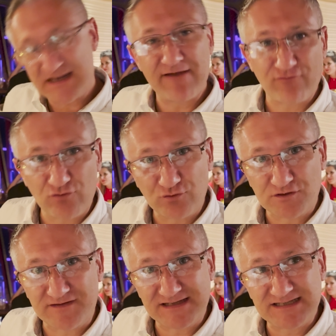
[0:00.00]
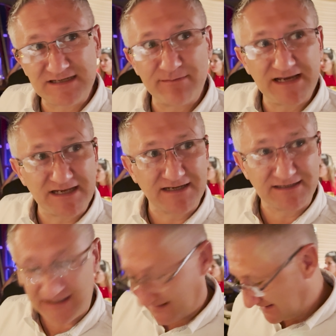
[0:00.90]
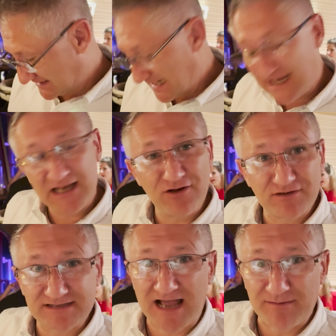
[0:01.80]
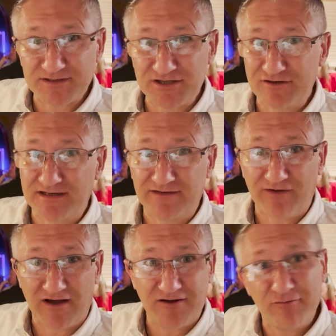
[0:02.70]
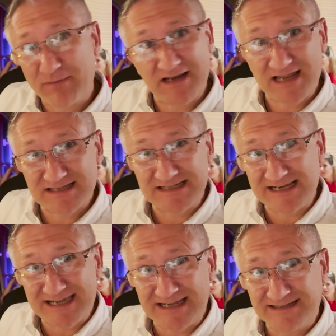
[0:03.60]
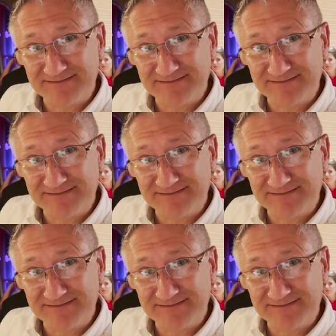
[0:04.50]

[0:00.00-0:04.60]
never order this in a million years. It looks absolutely vile, but let's dig in.